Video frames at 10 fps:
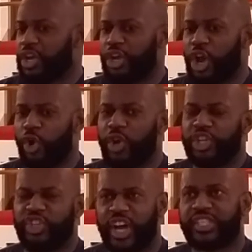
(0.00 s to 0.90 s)
You
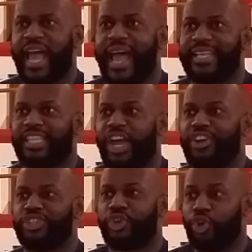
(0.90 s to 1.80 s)
know, just as
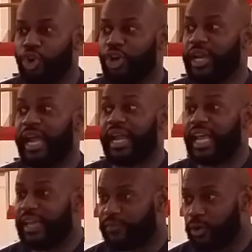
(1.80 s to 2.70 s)
there is good and
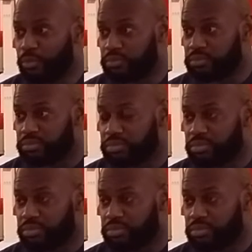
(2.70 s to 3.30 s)
evil,